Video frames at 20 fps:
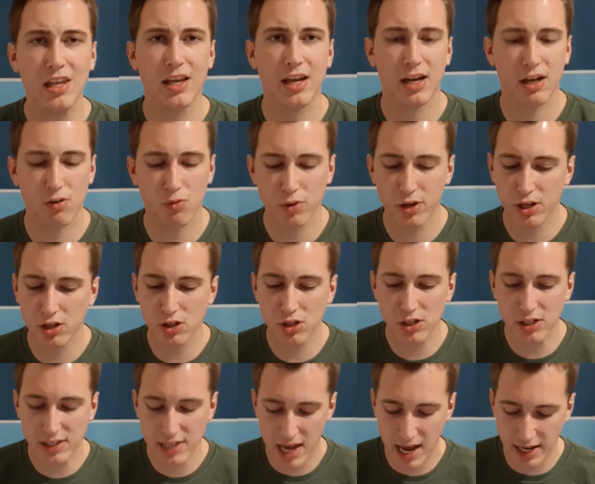Uh, we
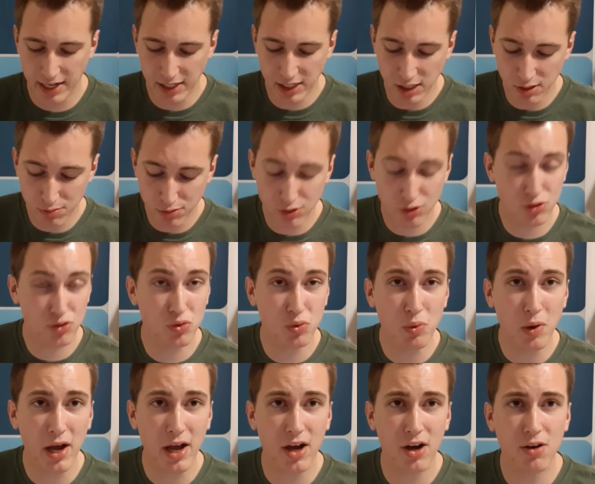looked at Hebrews
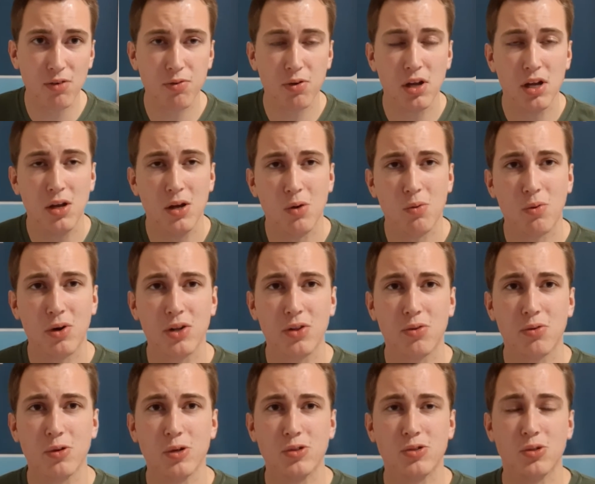12, 1
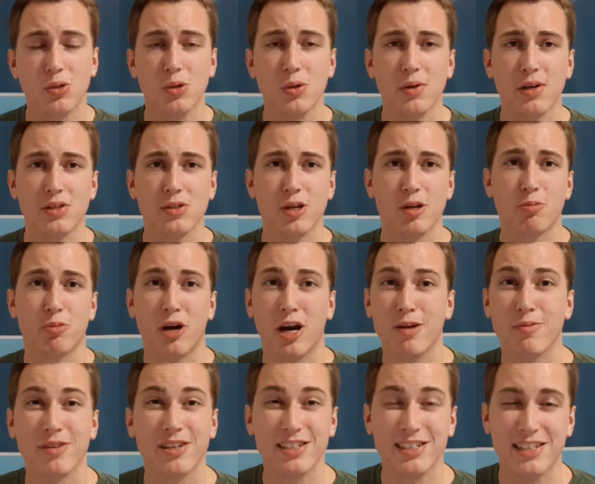through 2 as our
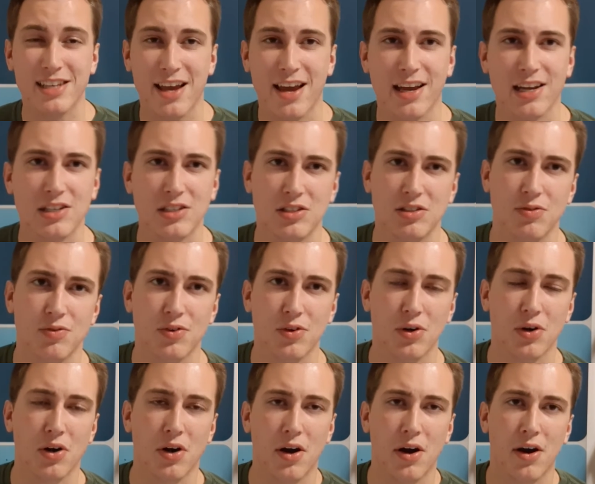primary text
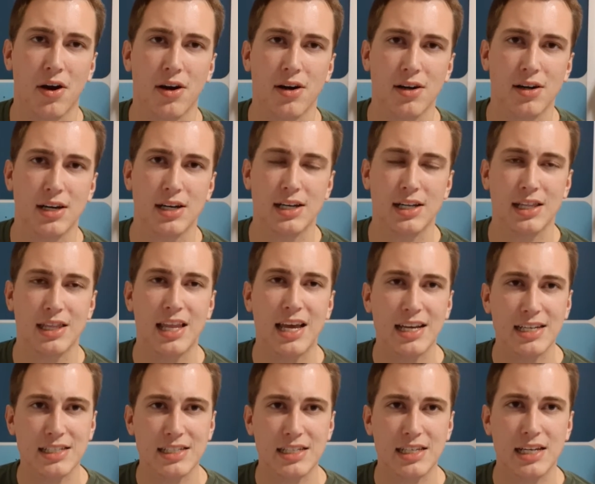for our uh,
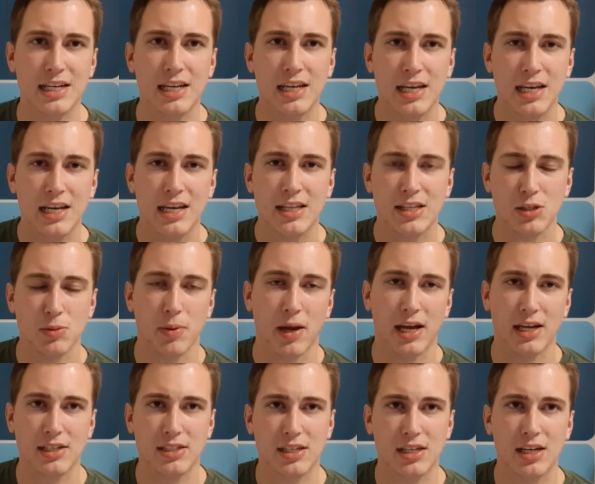lesson this
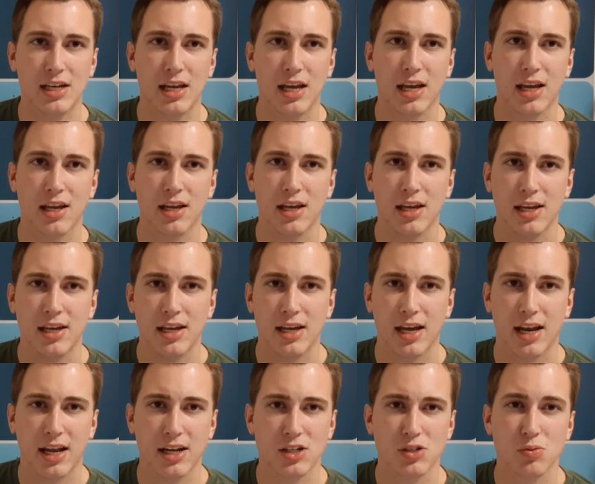past Sunday,
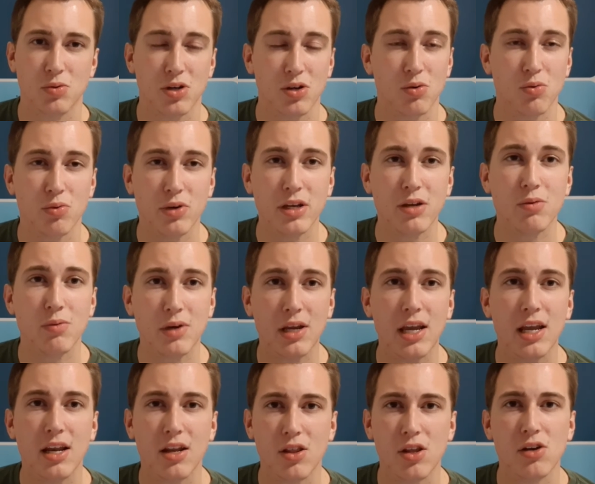and I just want to
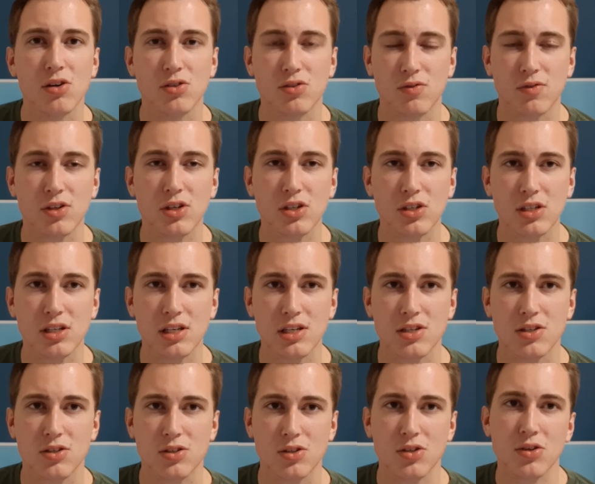reread those
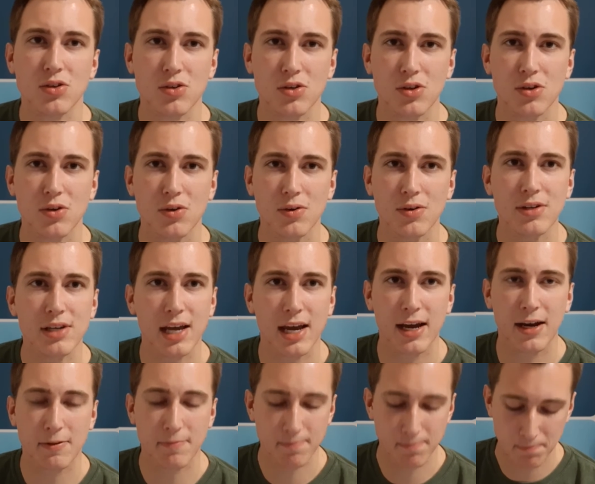verses to you
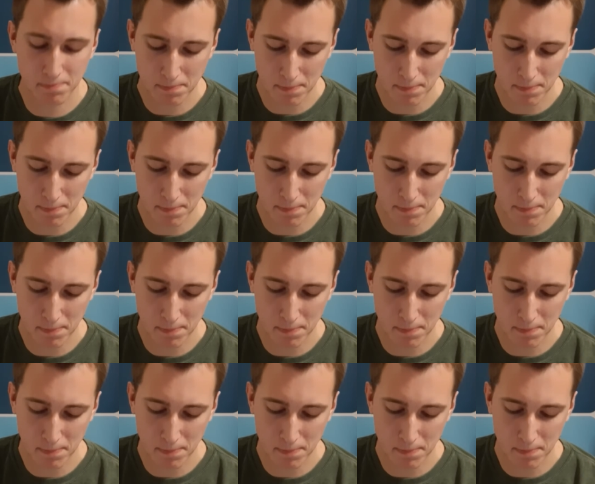now.